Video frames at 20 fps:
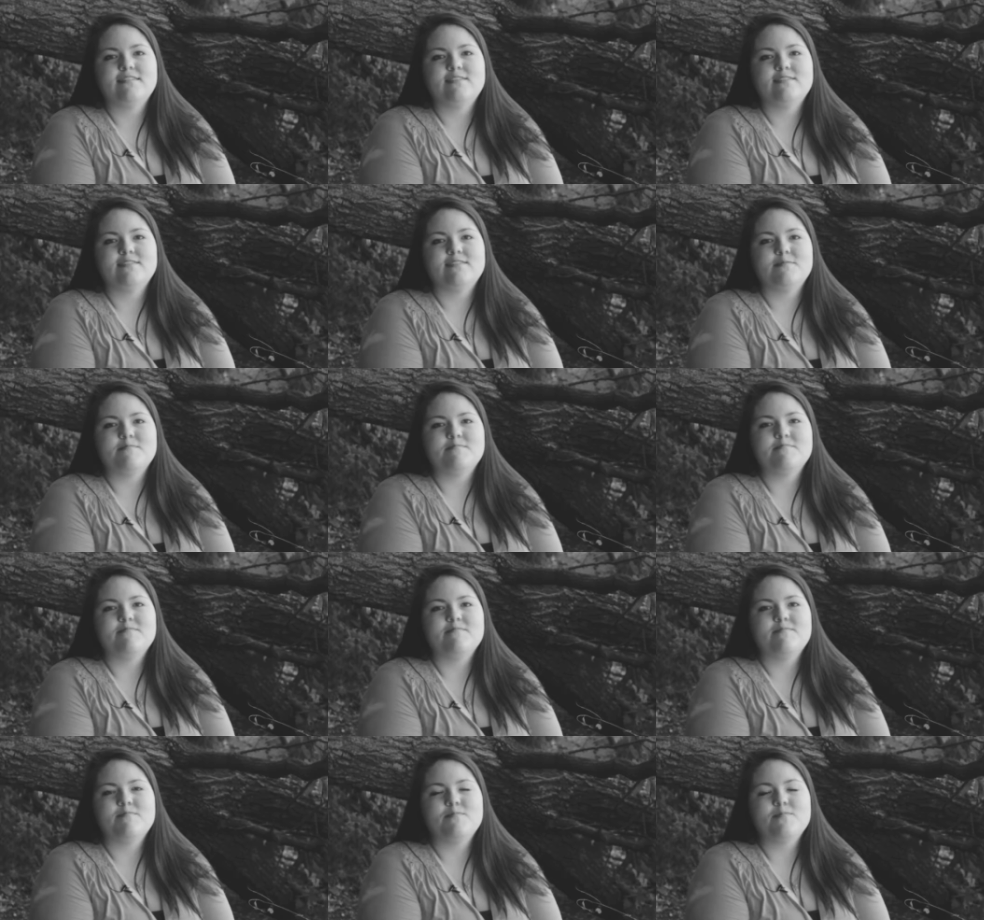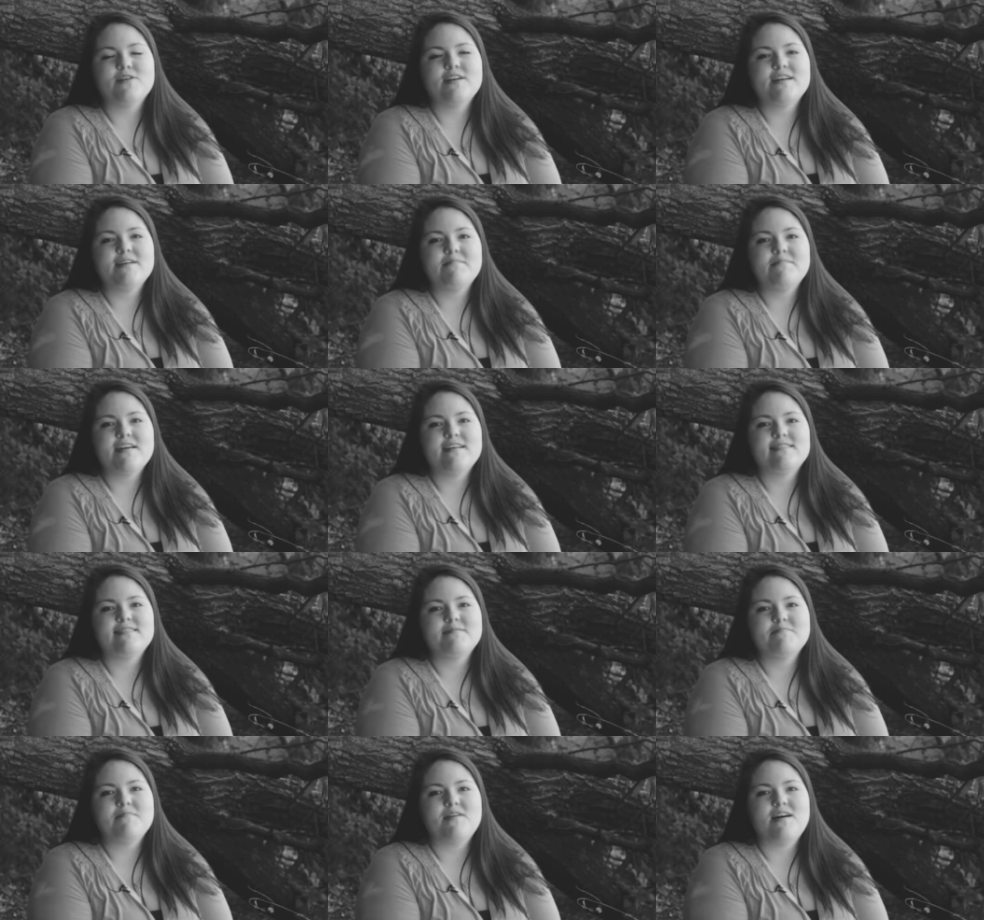to some pretty
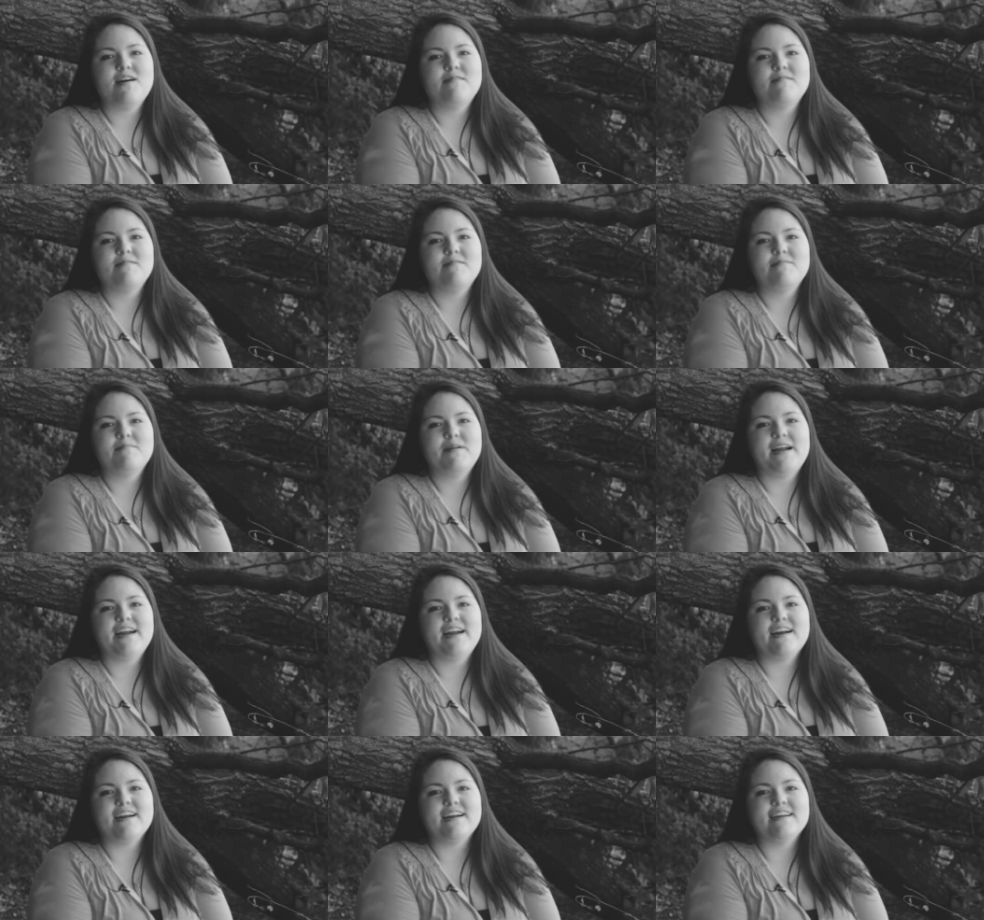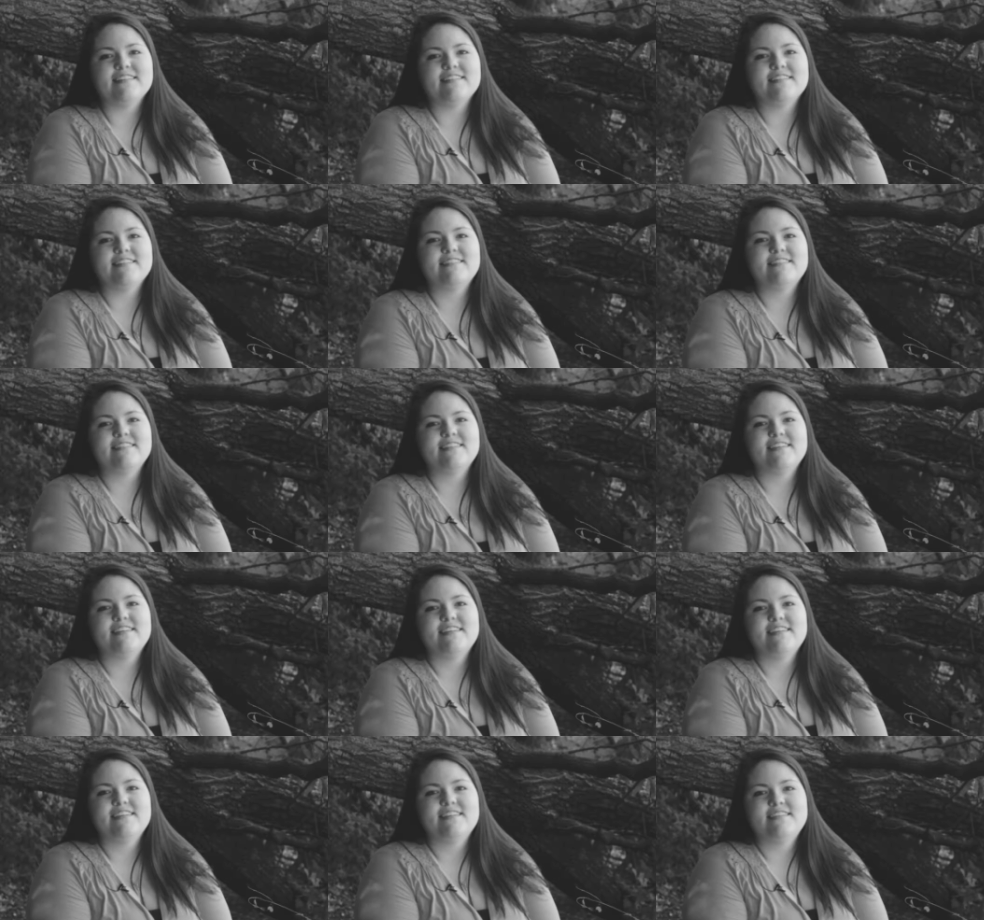amazing parents,
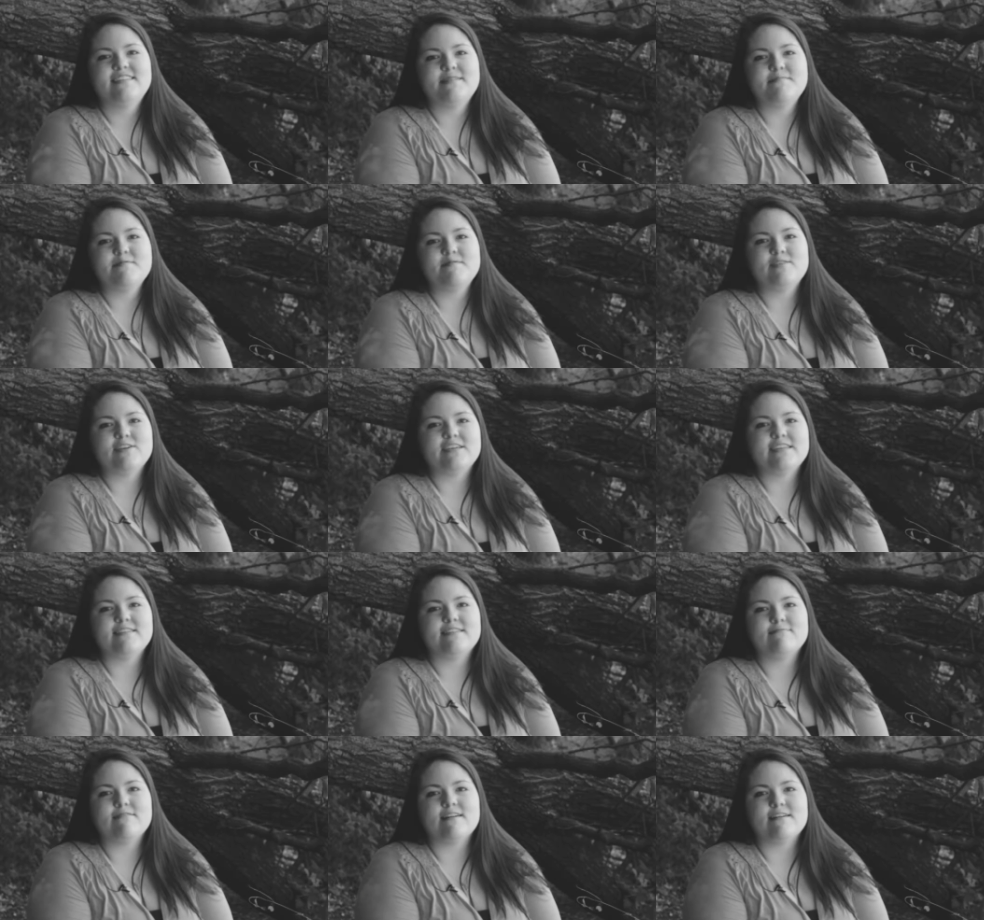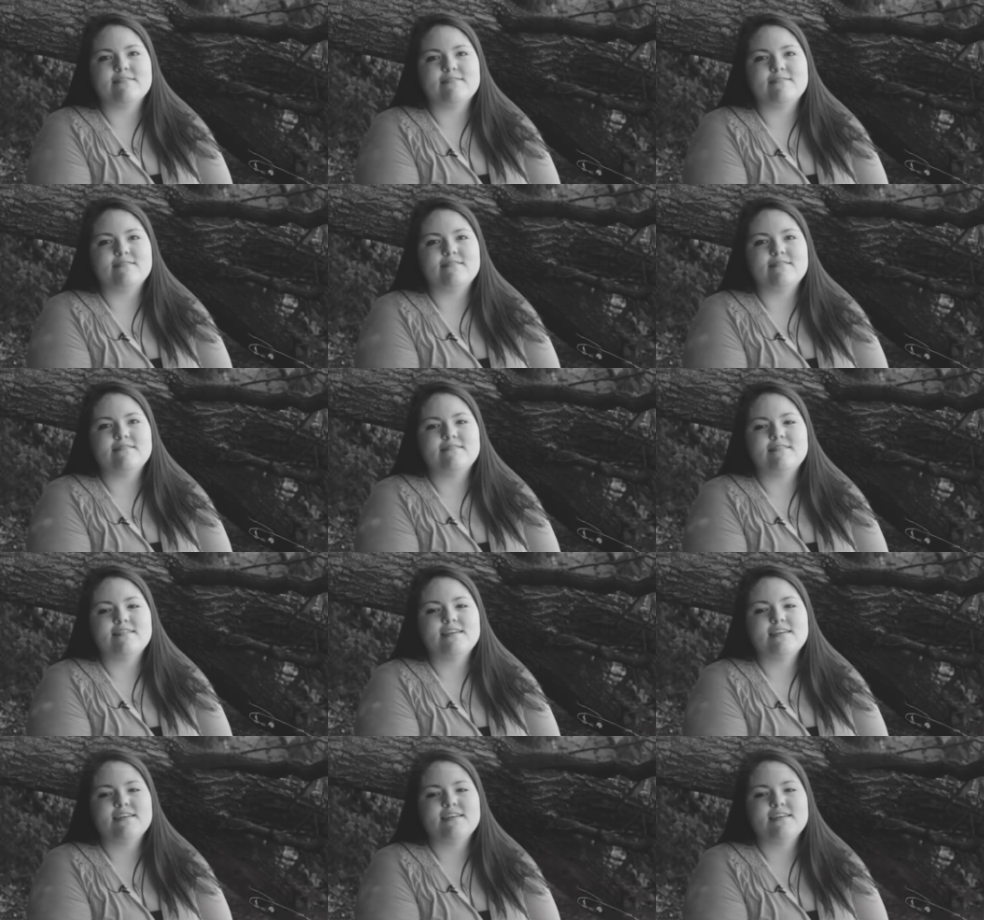Tim and Tracy Russell.